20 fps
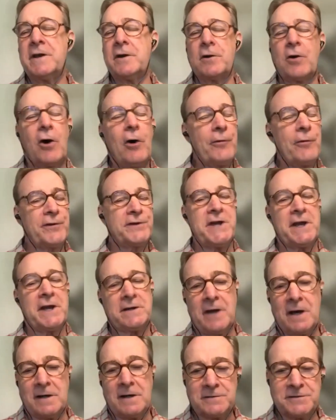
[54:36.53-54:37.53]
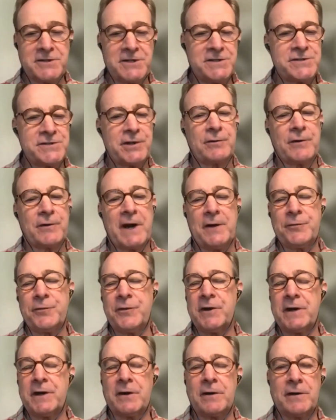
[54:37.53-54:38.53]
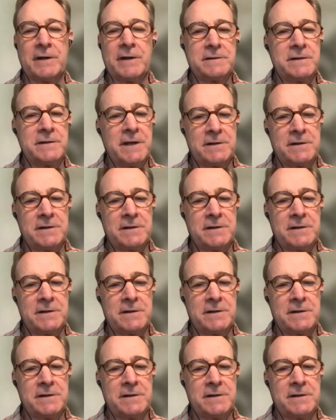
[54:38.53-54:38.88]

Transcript: at all the technologies that are out there and,